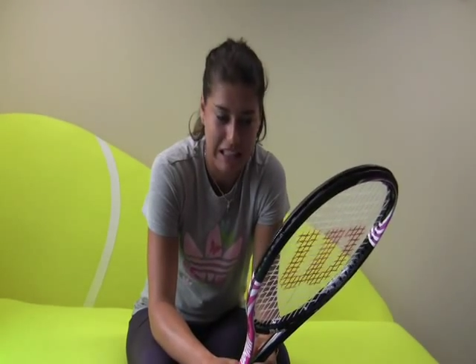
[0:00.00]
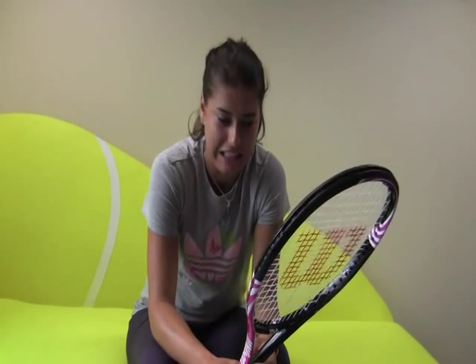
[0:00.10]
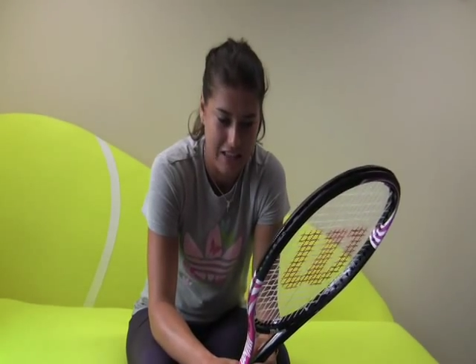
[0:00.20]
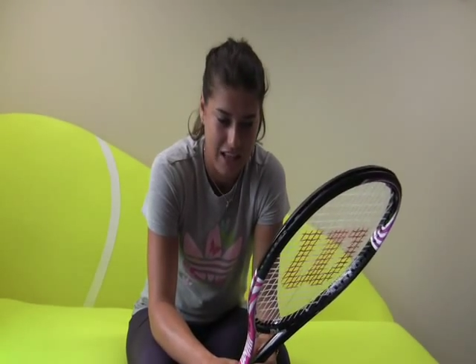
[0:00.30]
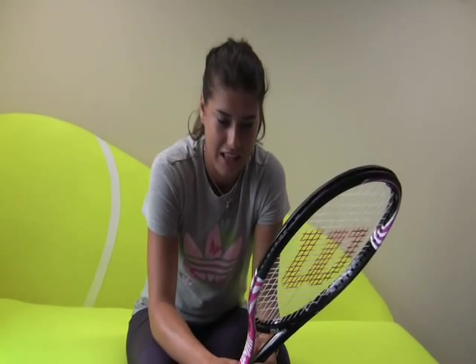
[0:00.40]

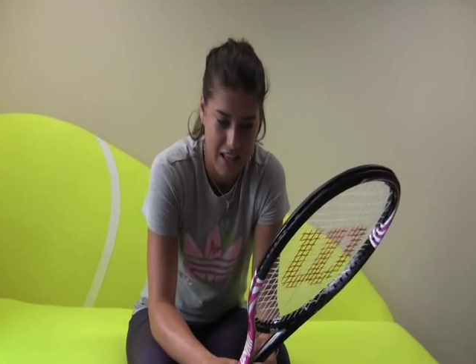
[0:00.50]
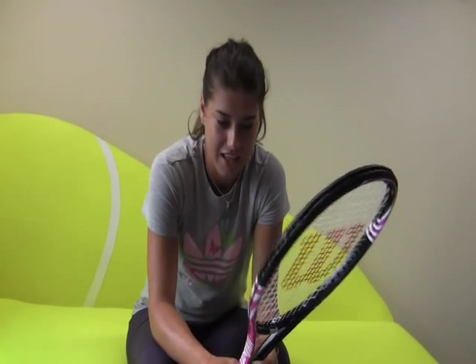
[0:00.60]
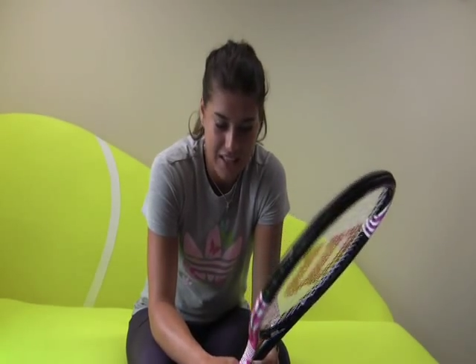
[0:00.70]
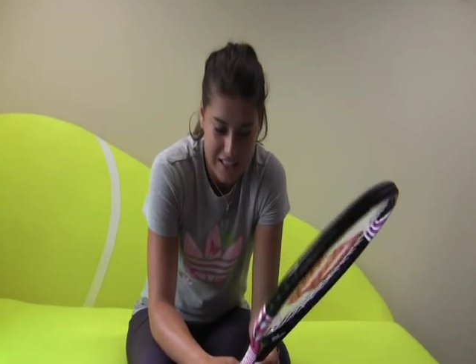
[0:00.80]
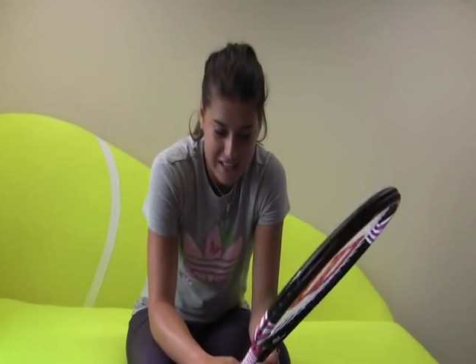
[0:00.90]
And I
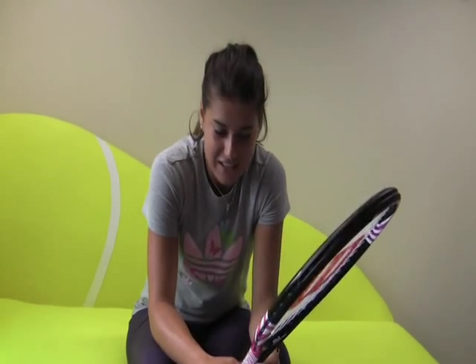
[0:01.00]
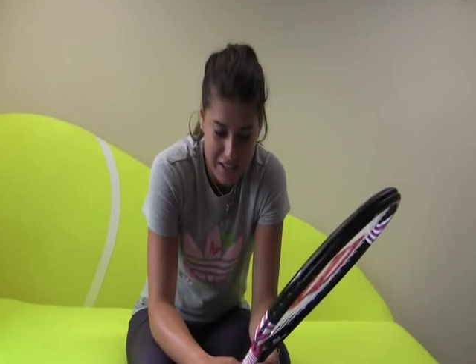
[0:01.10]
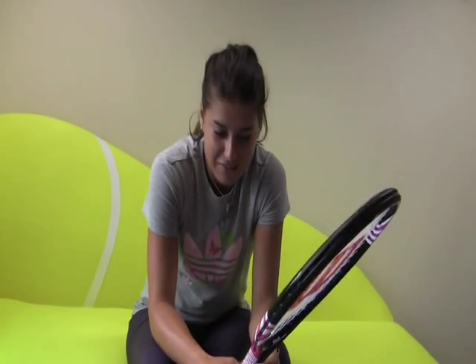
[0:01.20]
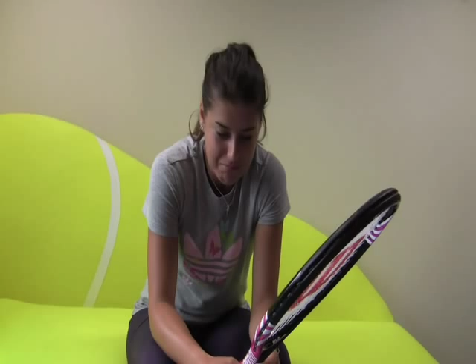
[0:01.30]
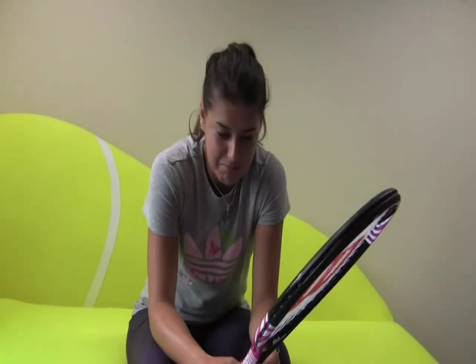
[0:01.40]
think it's
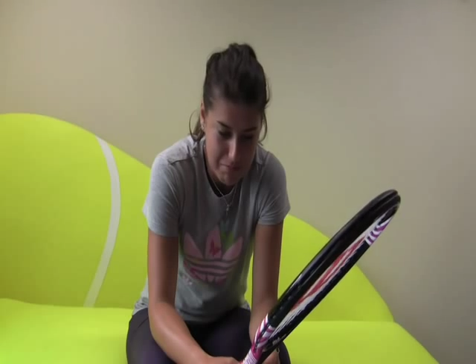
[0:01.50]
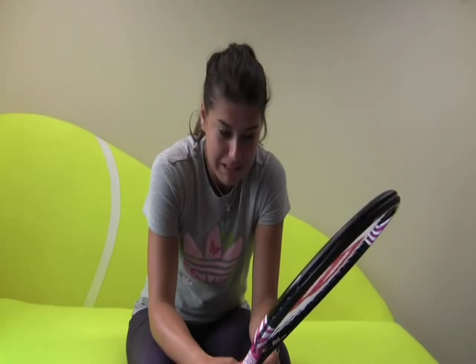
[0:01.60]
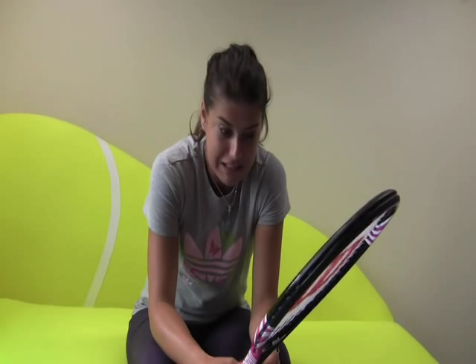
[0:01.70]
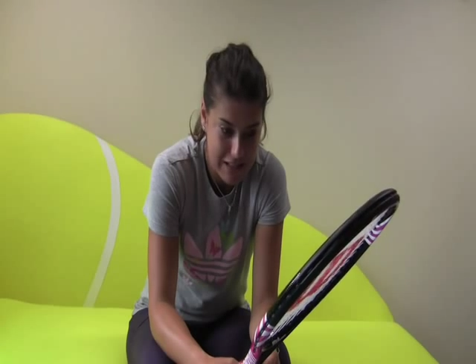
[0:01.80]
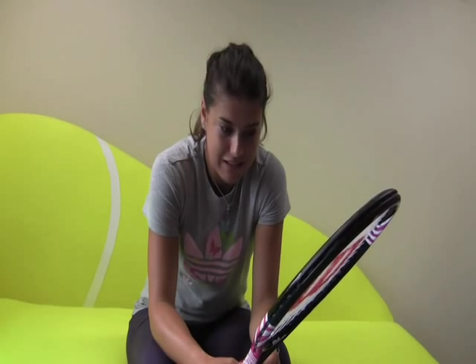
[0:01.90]
the
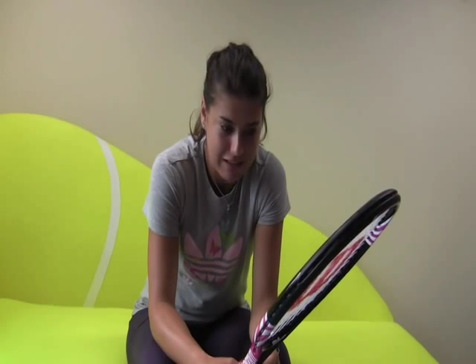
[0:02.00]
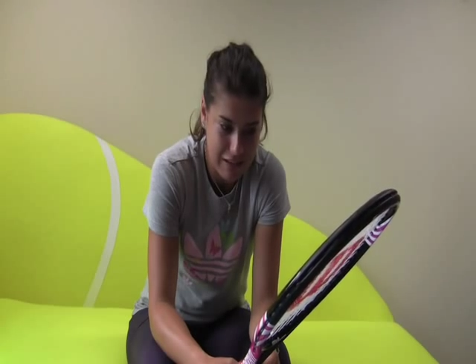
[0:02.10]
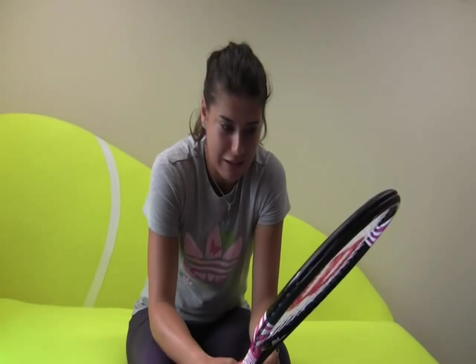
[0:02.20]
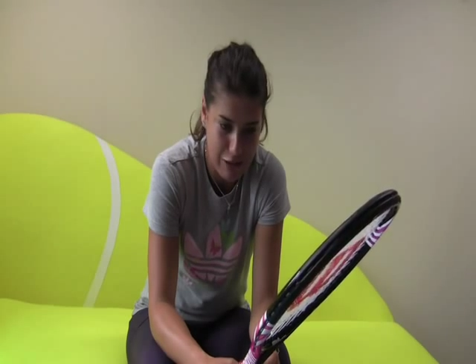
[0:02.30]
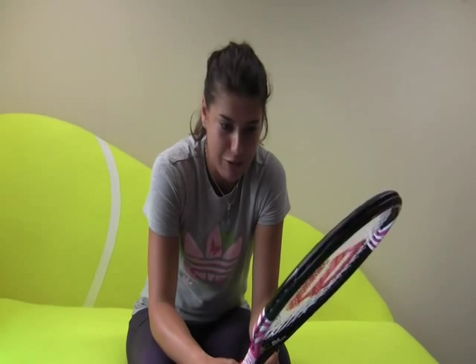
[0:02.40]
best
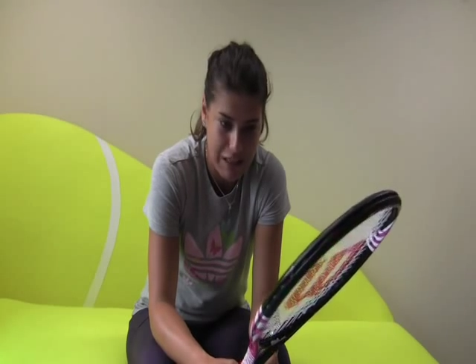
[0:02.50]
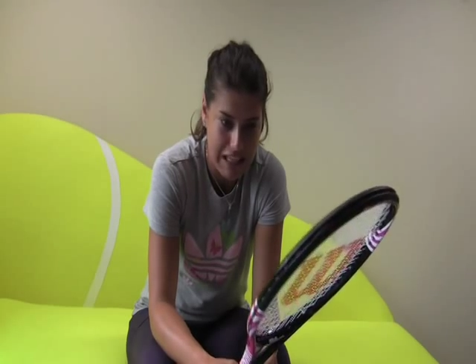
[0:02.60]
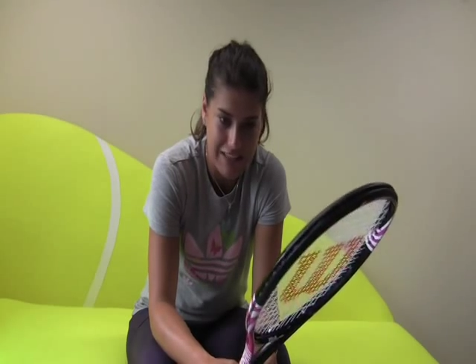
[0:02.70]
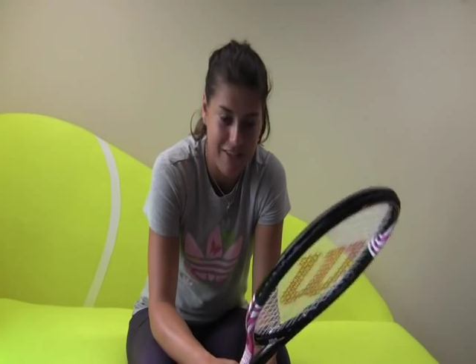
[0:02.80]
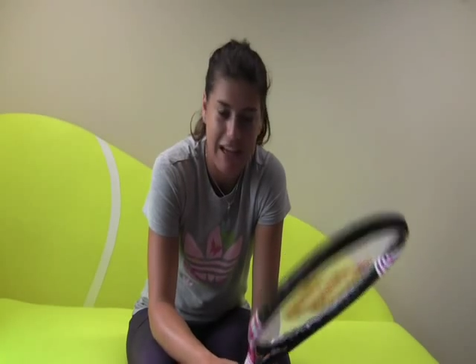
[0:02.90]

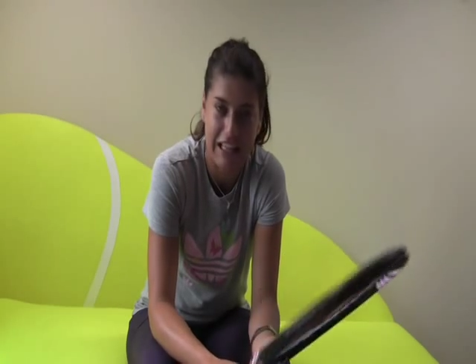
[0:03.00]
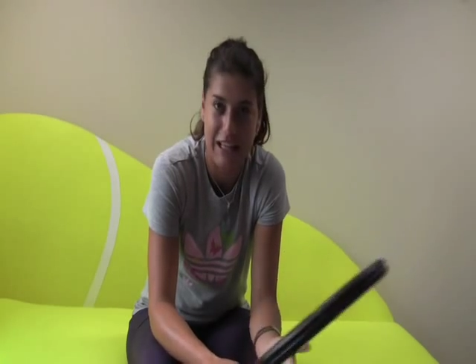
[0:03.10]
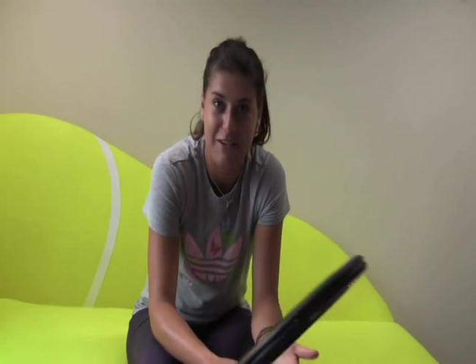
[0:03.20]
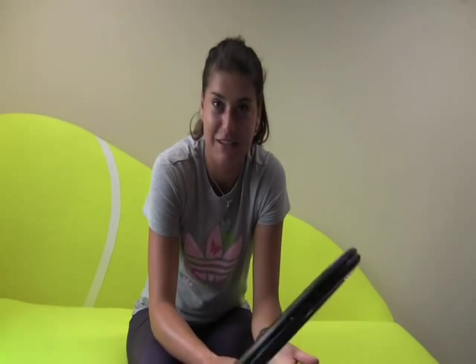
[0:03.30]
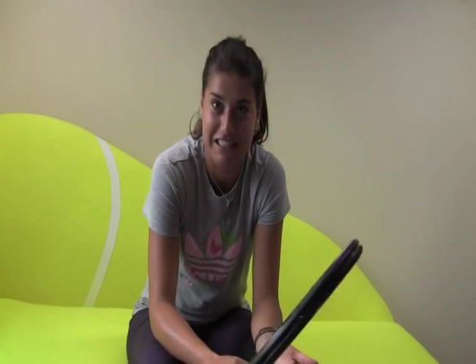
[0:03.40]
looking racket
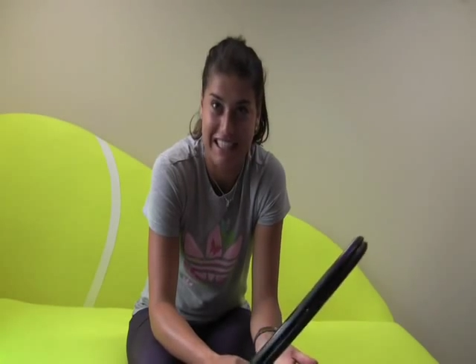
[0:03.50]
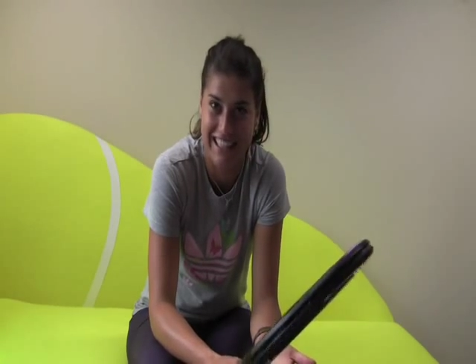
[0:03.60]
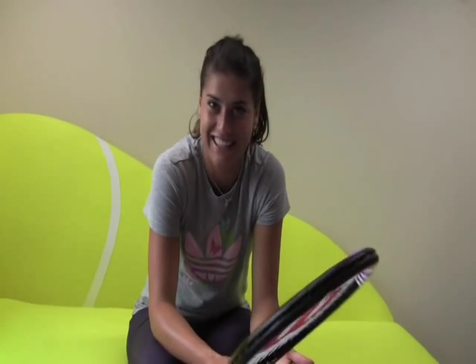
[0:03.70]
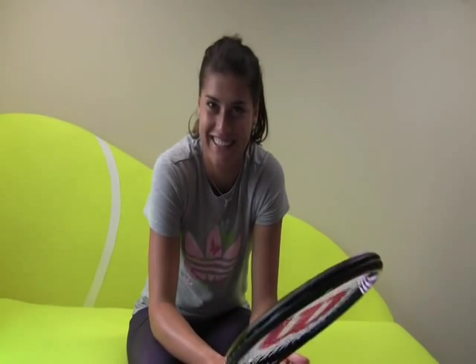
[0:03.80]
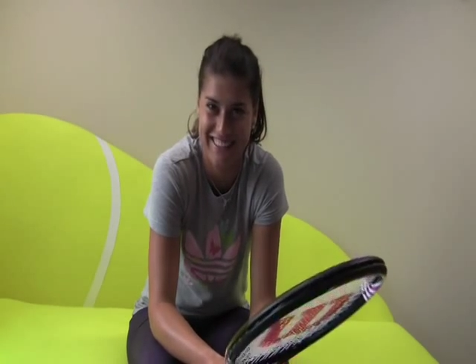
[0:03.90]
I've ever
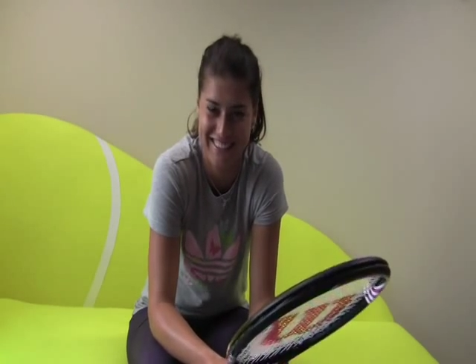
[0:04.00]
seen.